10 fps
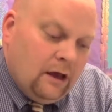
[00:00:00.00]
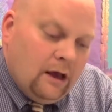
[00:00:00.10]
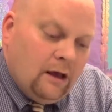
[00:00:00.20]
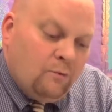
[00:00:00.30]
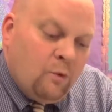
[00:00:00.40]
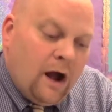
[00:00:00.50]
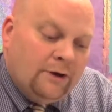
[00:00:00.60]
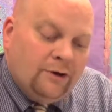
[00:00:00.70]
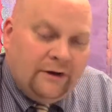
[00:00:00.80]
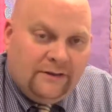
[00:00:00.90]

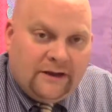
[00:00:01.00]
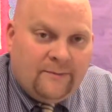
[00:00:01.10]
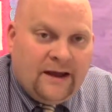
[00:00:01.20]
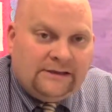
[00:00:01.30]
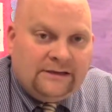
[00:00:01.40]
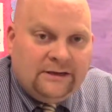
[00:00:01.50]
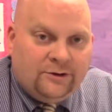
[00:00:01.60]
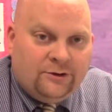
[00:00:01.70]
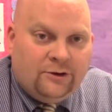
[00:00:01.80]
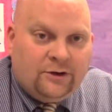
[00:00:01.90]
While you're in the command
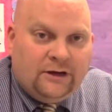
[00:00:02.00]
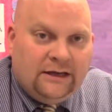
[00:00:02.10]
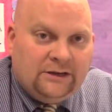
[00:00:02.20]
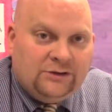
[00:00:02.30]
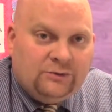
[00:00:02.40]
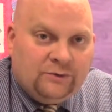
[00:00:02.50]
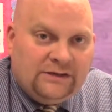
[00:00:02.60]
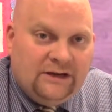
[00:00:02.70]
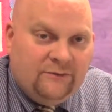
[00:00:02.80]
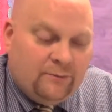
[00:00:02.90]
center, you're going to
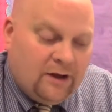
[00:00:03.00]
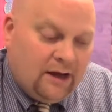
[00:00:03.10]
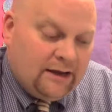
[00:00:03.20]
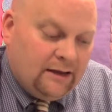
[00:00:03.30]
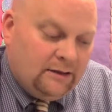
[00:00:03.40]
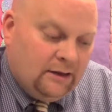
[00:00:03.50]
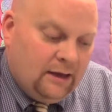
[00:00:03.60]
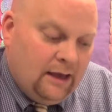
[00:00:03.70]
receive your bucket,